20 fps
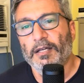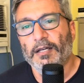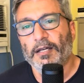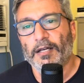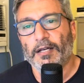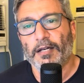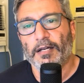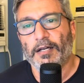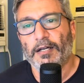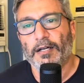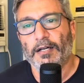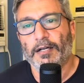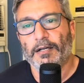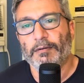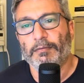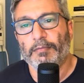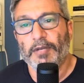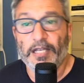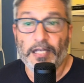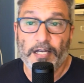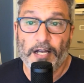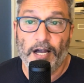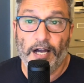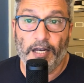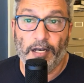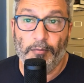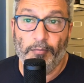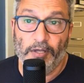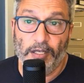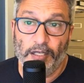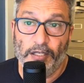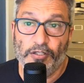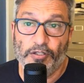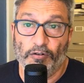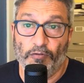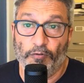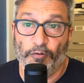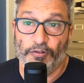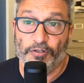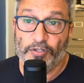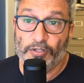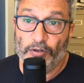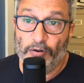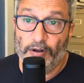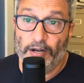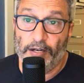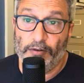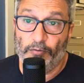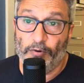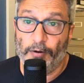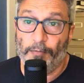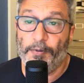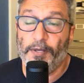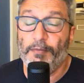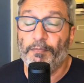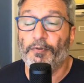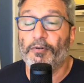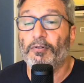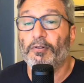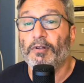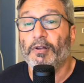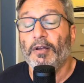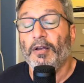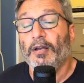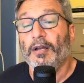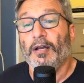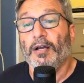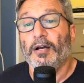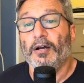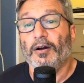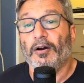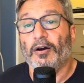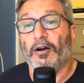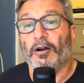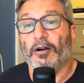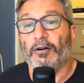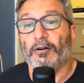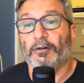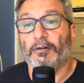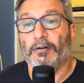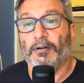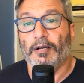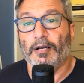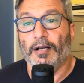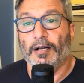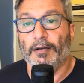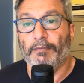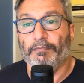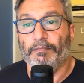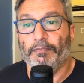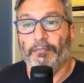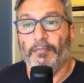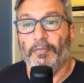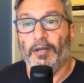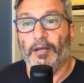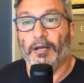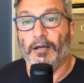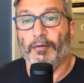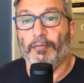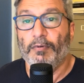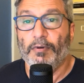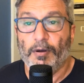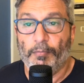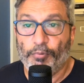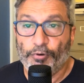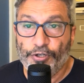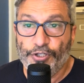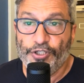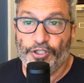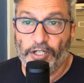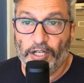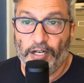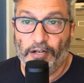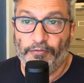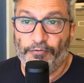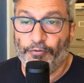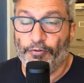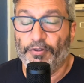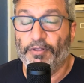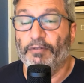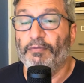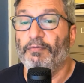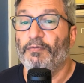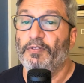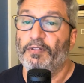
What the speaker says: economy, so forth and so on, where people are appreciated for the